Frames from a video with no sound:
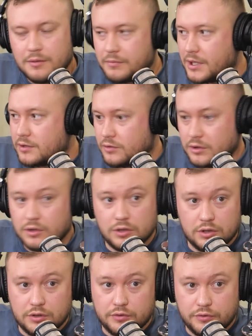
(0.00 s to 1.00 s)
But
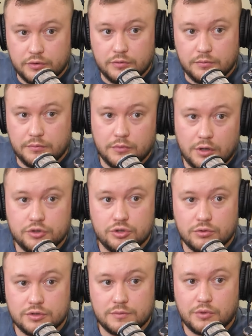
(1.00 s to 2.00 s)
on
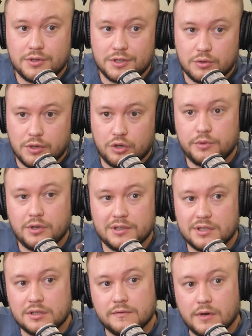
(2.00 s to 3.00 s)
Jordan's point, it'll help you
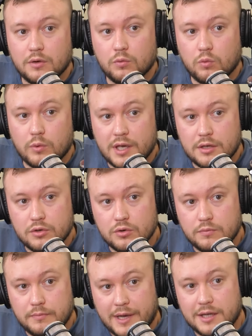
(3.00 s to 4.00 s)
identify where
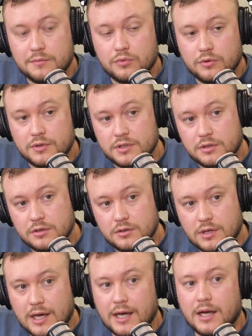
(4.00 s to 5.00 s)
your pain points
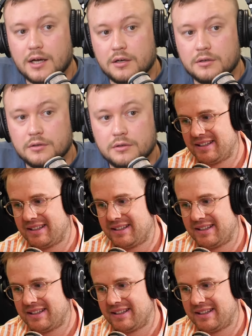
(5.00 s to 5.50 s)
are.